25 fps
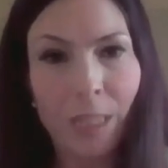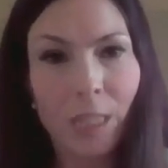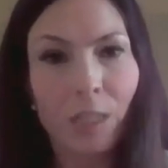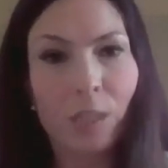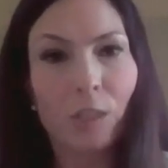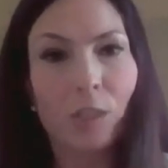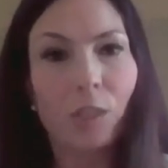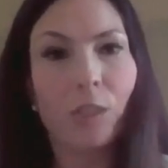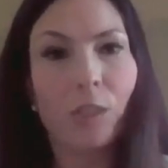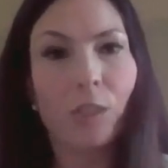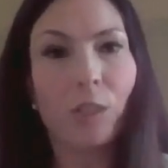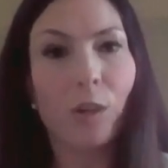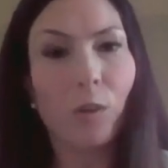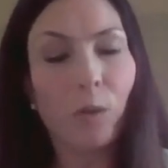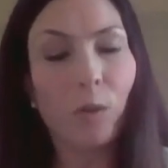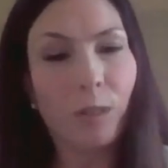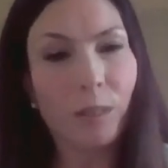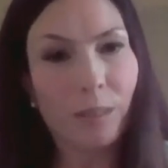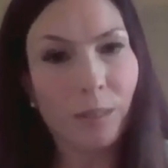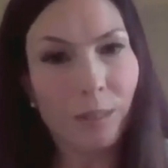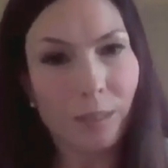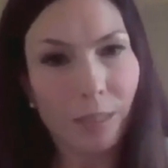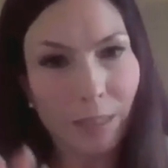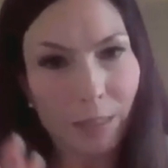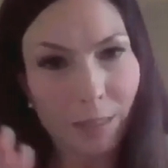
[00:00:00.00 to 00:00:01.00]

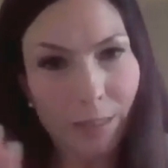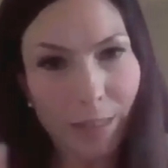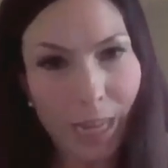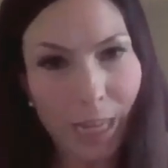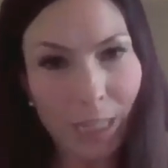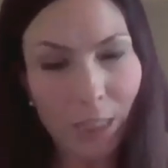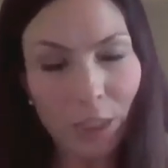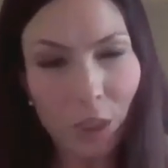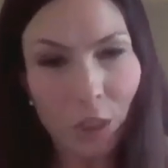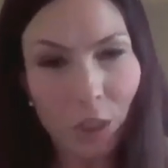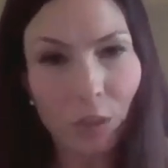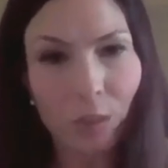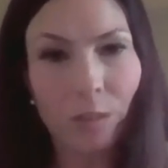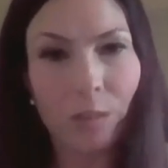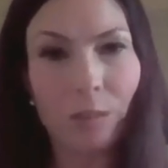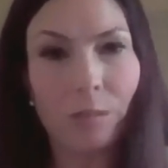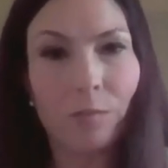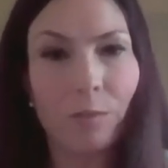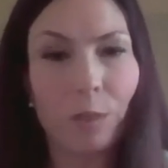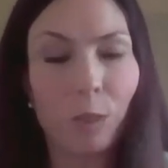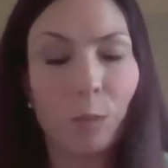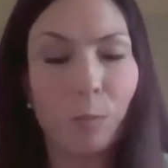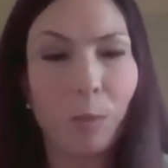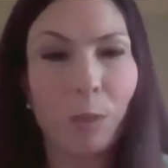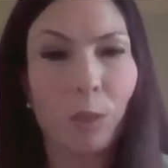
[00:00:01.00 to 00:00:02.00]
So the national
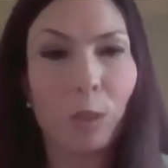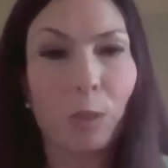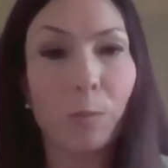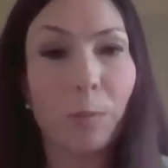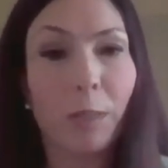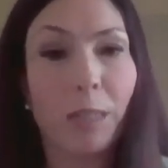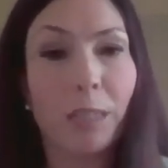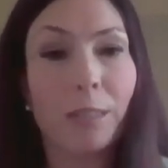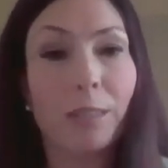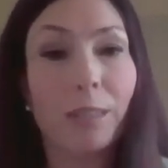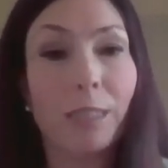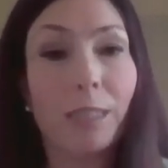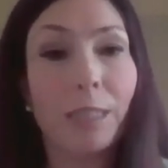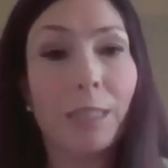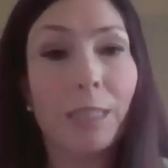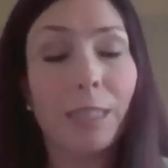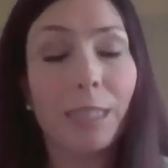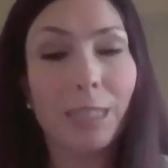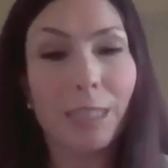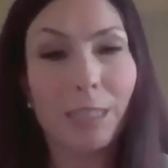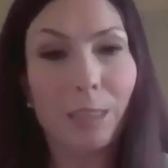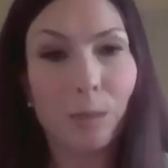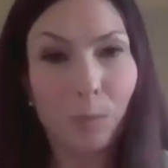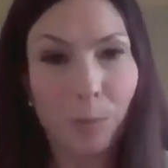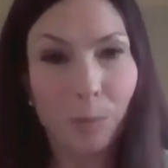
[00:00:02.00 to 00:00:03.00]
responsibility
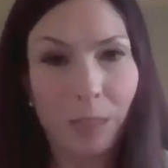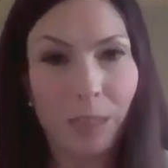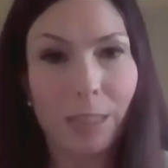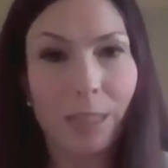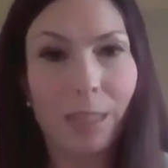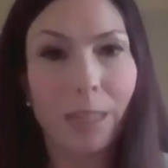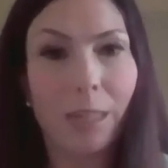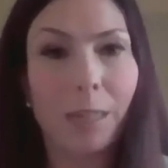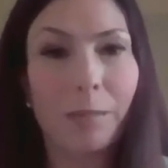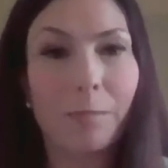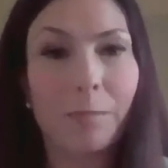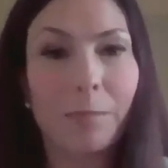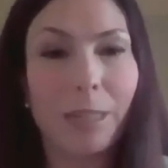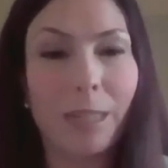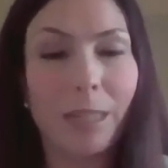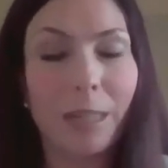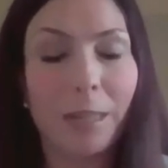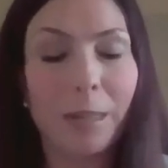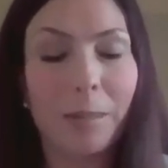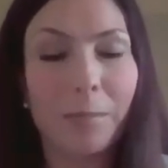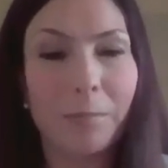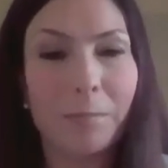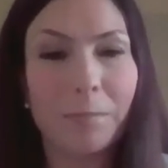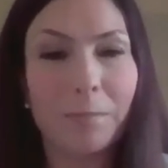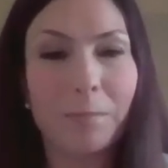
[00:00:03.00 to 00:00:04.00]
is with
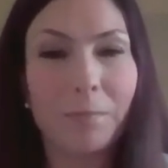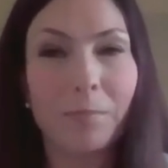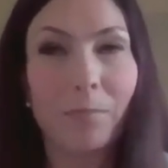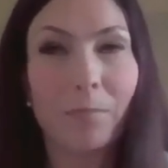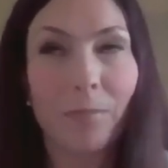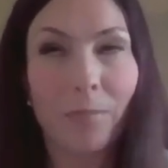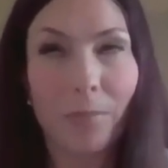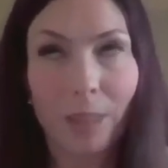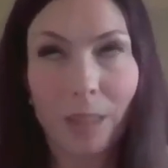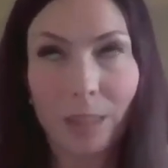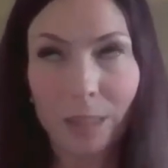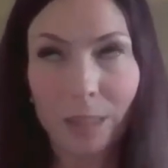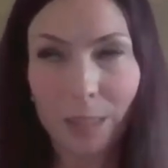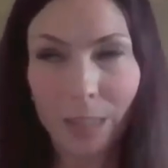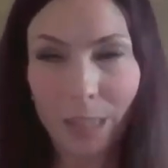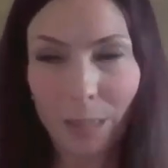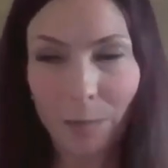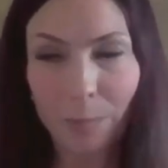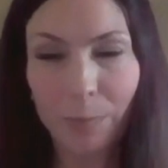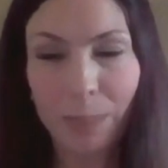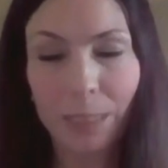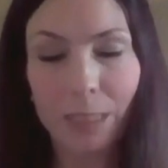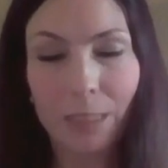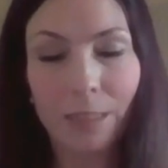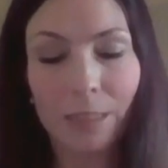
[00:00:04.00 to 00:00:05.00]
the
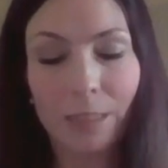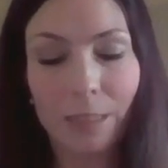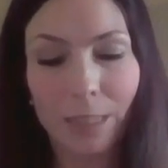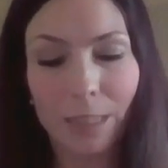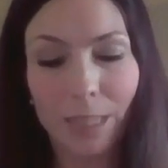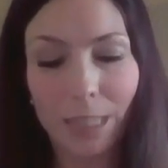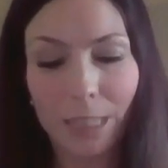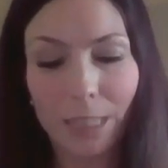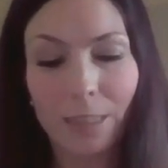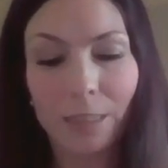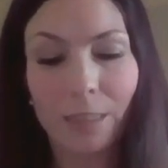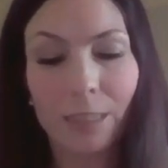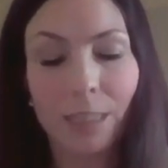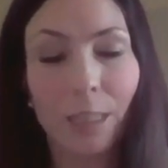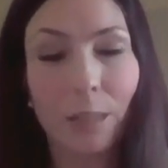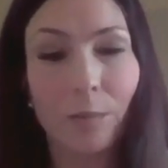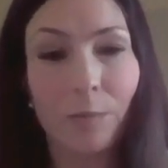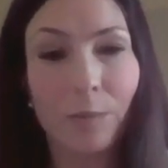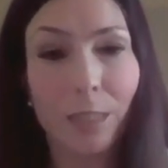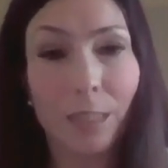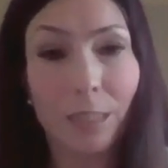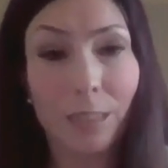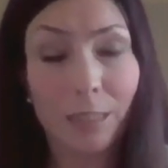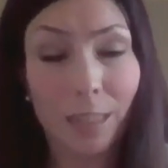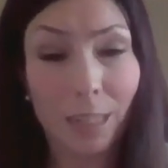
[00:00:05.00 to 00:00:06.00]
Government Agency of
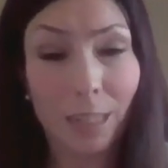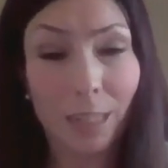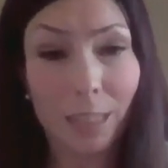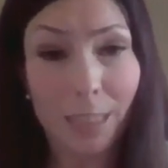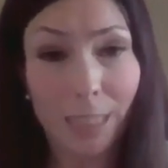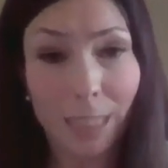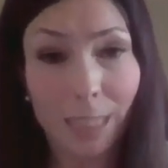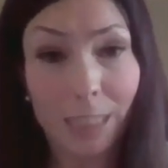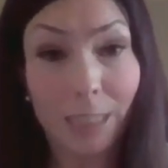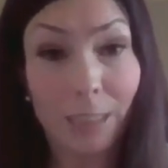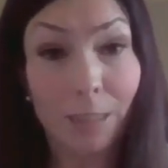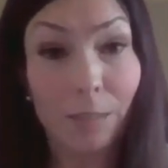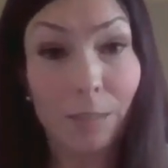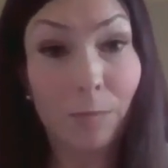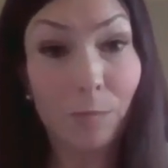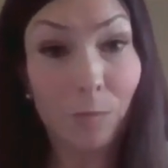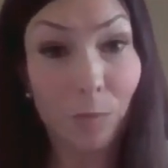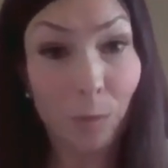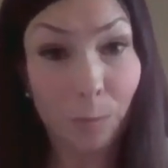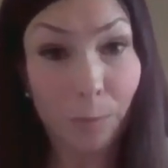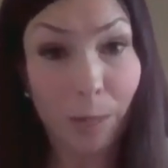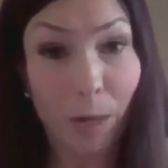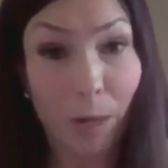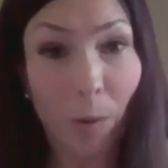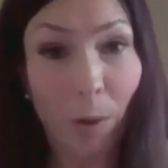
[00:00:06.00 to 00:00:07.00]
Digitalization
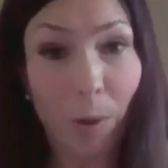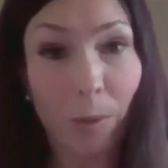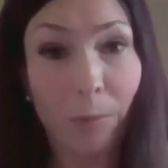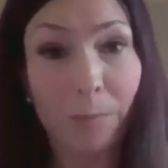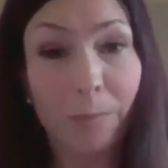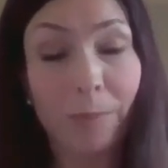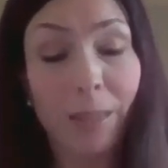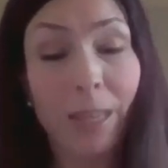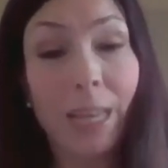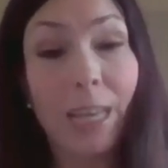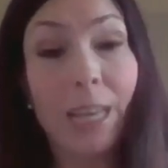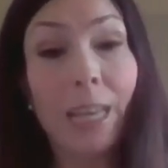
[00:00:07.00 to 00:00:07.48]
from now on.